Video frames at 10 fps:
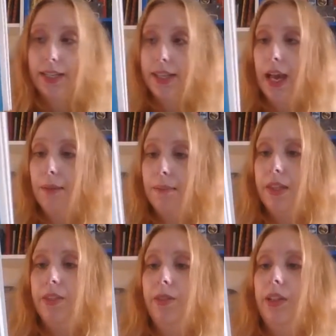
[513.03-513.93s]

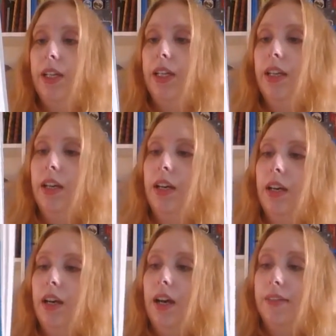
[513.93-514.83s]

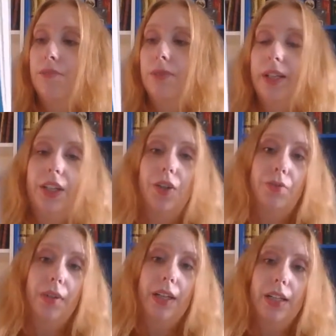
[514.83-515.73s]
It's a really good
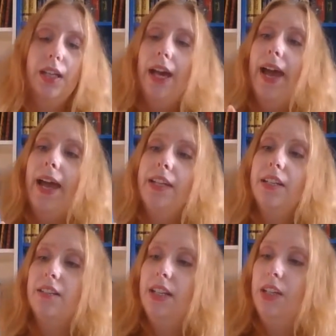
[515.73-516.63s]
read, and it
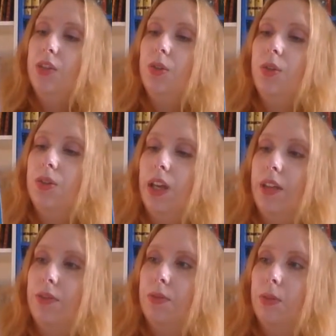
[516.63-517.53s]
doesn't take you too long to
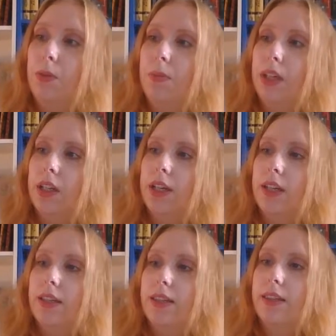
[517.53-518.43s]
get through
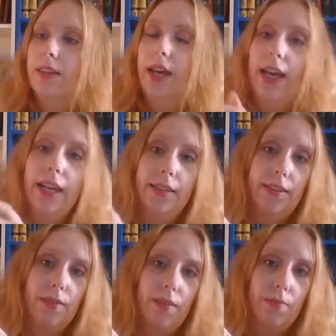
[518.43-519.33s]
because A, it's
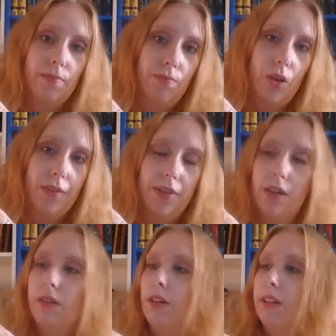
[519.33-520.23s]

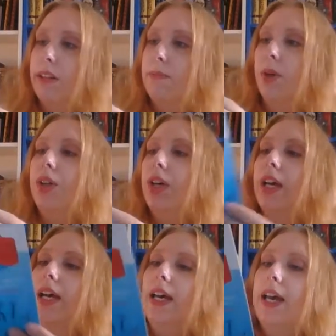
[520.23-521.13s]
rather a slim book,
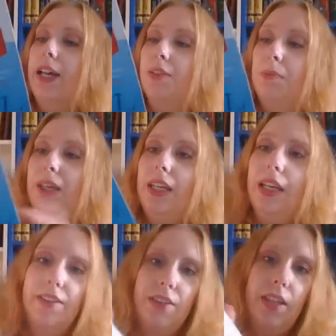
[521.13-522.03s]
and B,
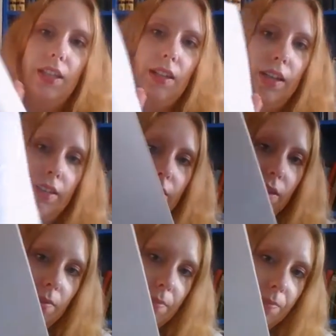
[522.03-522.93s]
as you see, like
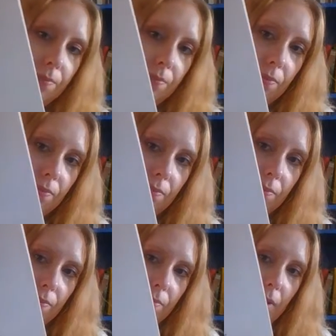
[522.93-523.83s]
the
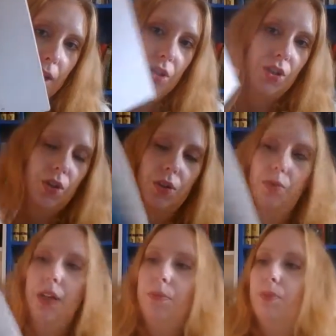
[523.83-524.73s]
pages are not
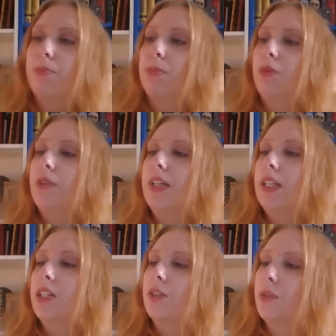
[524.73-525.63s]
really
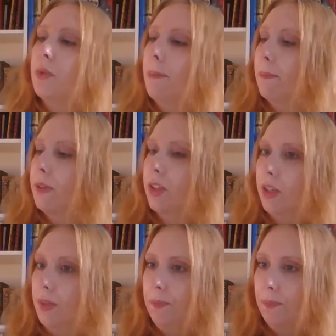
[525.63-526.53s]
printed to the rim,
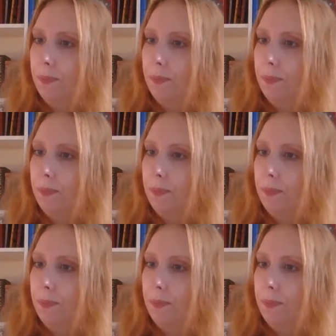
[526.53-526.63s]
so